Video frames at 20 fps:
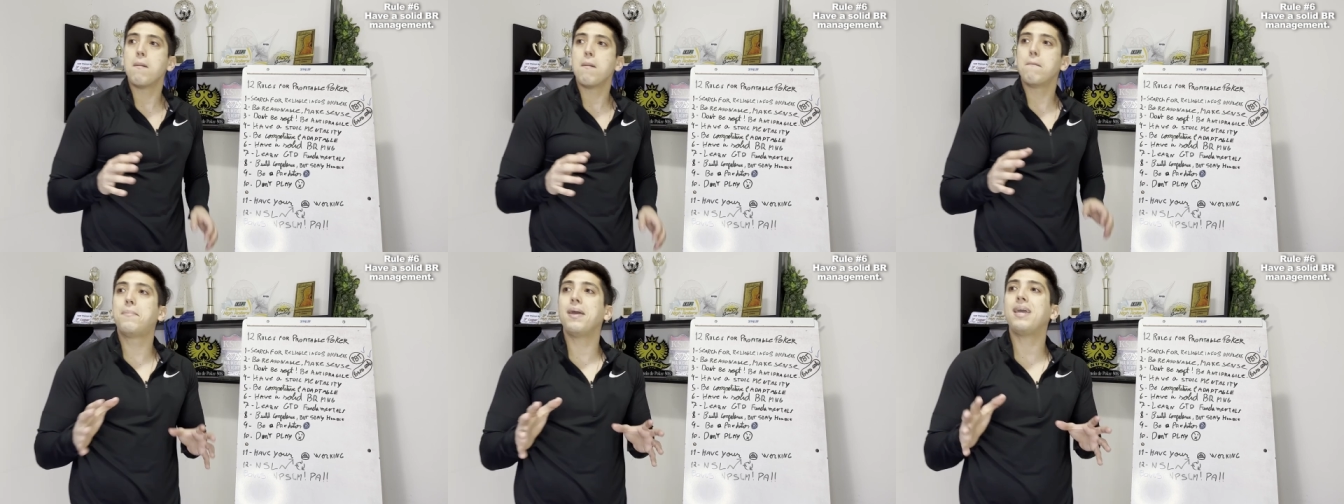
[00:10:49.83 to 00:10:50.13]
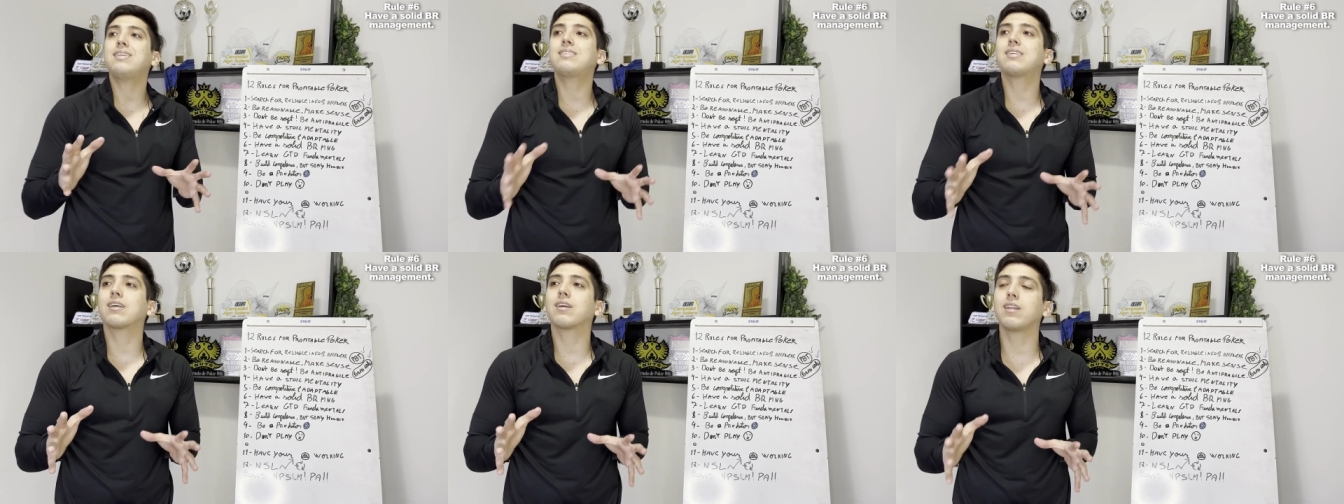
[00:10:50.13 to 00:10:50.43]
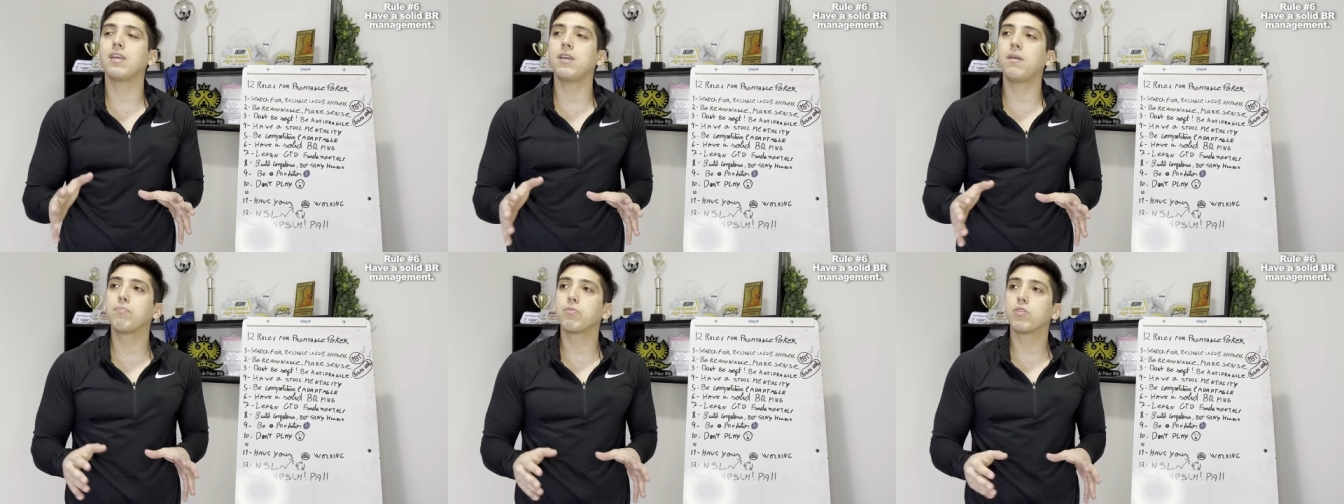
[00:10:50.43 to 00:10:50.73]

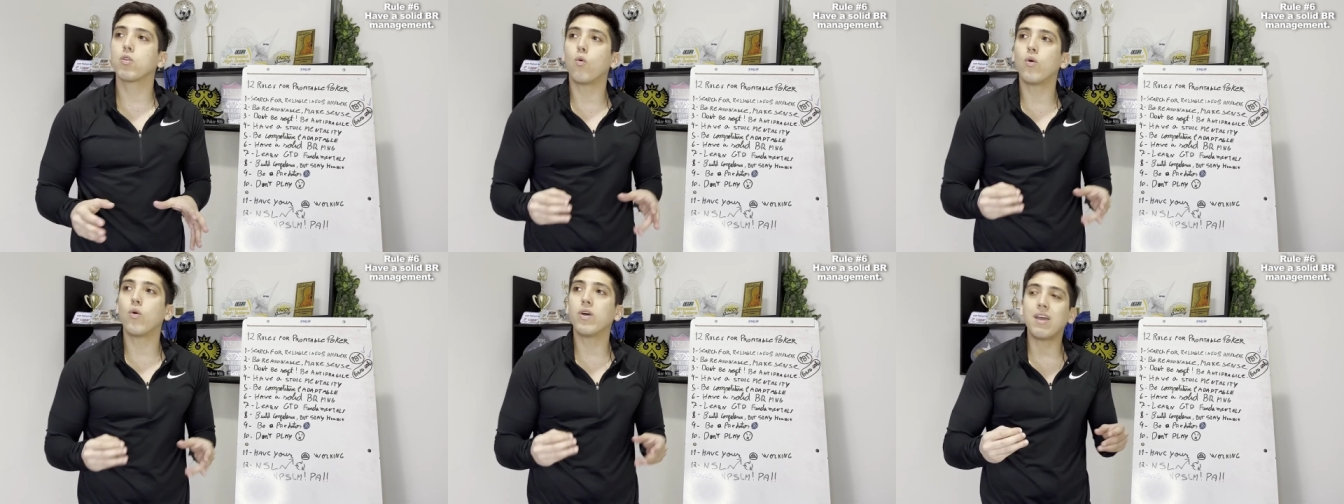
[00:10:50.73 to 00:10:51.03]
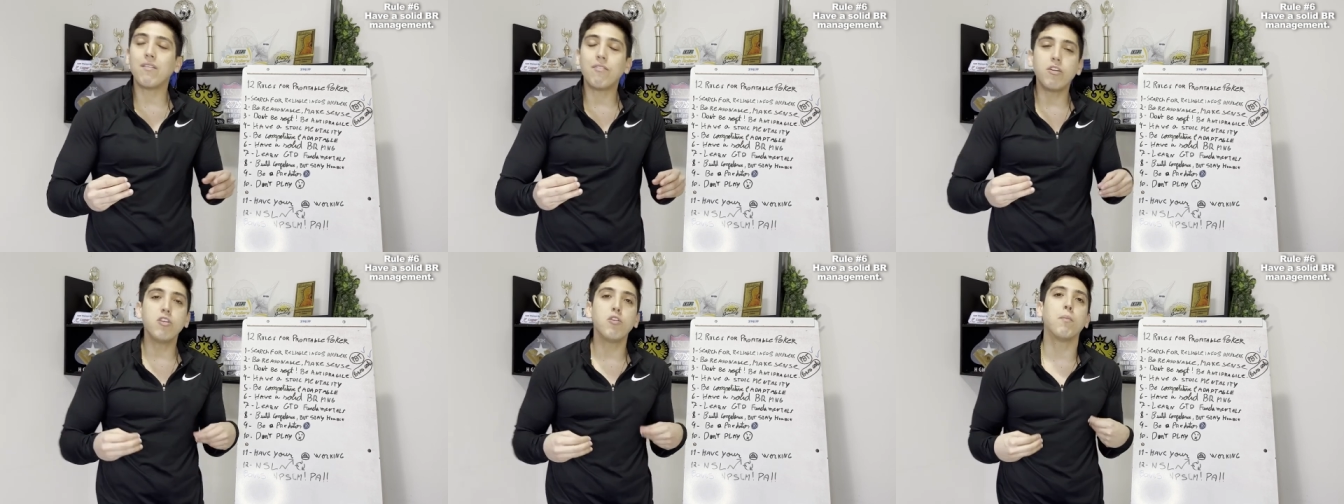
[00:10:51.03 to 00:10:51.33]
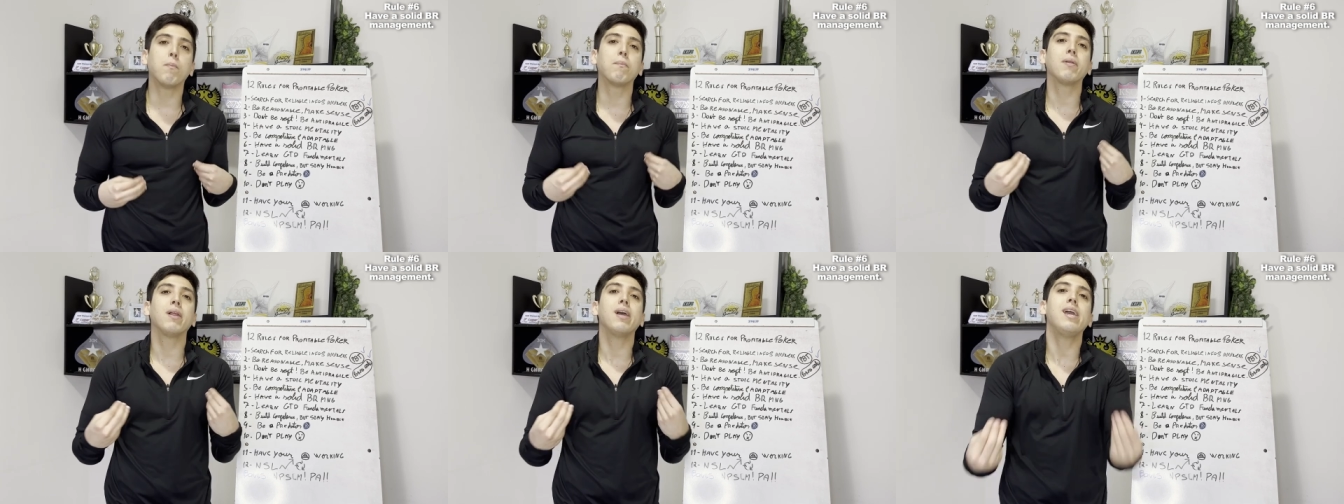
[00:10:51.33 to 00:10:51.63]
Basically, whenever you
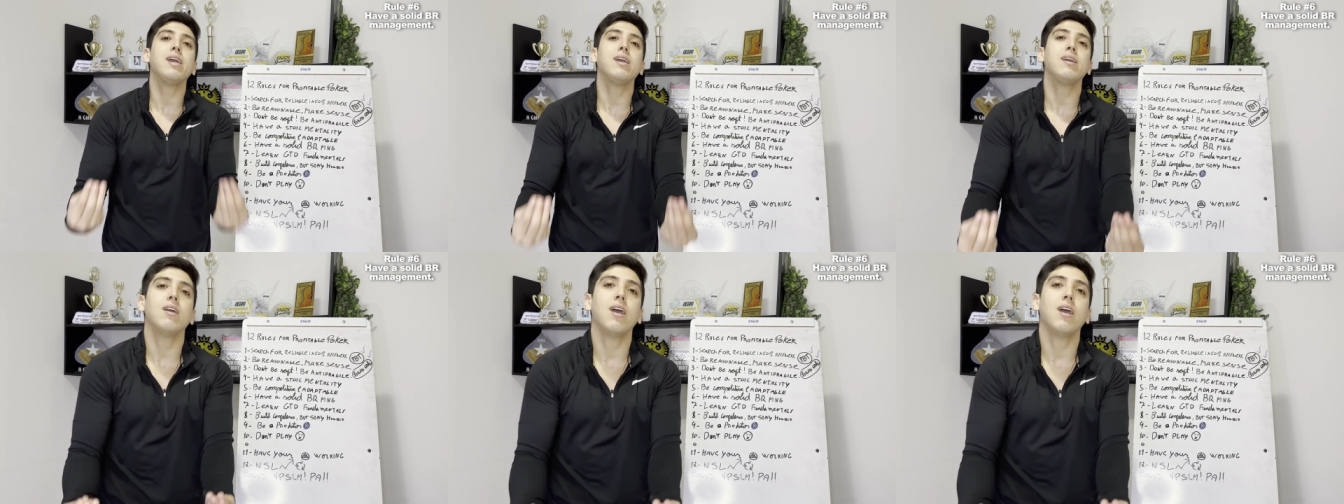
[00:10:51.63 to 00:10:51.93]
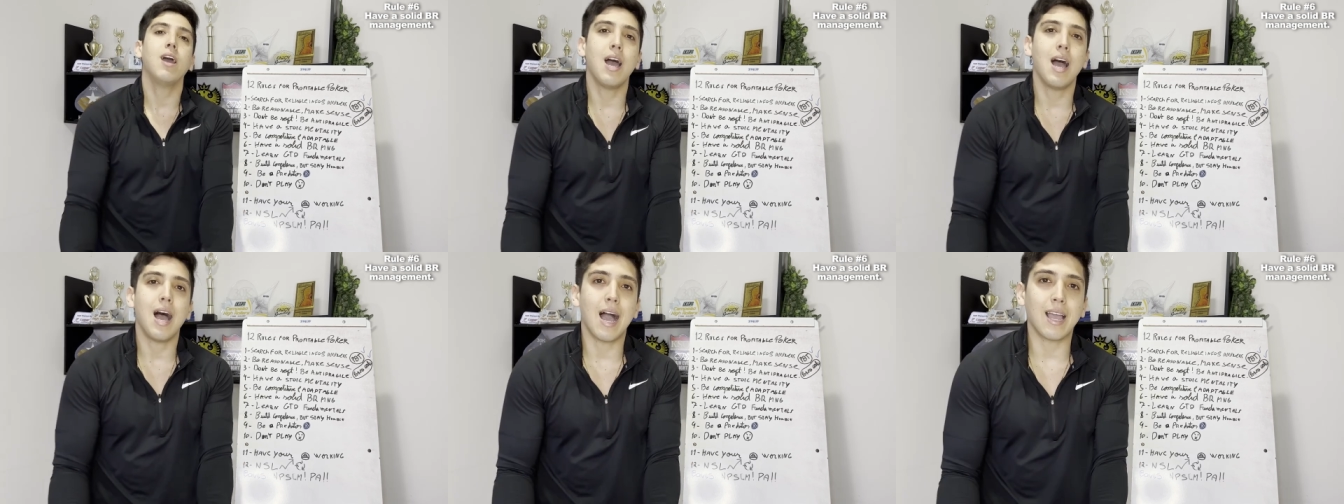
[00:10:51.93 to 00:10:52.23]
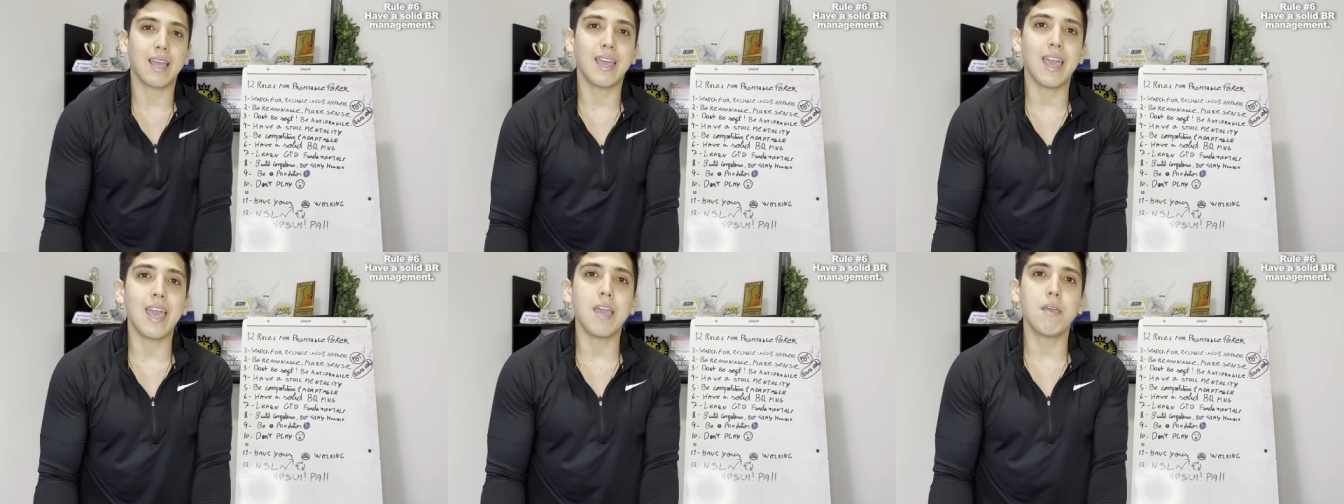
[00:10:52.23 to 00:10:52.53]
play a
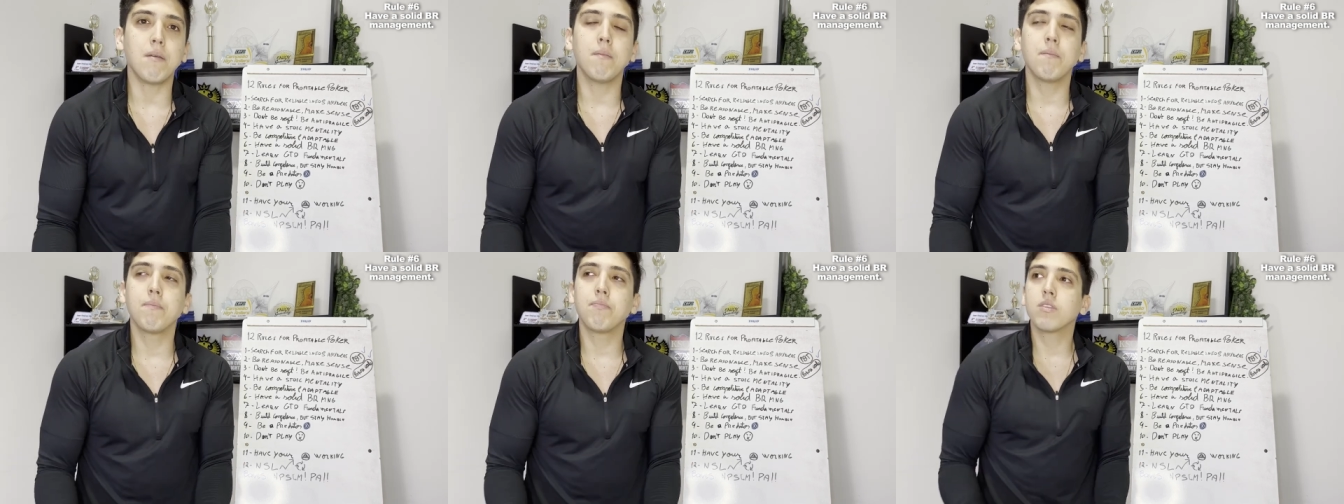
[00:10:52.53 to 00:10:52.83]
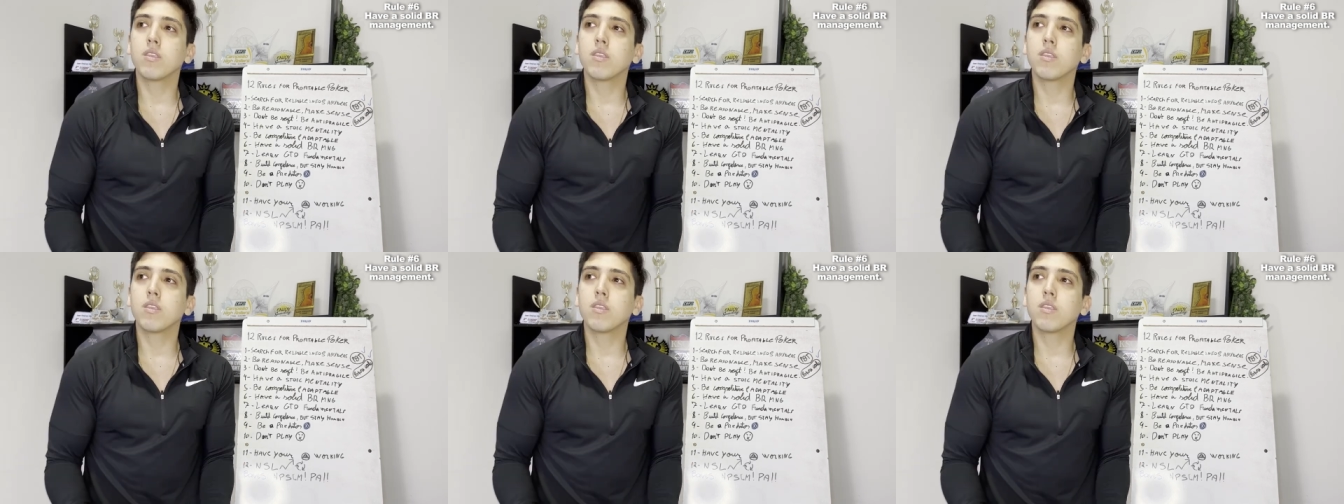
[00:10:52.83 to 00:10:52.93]
game,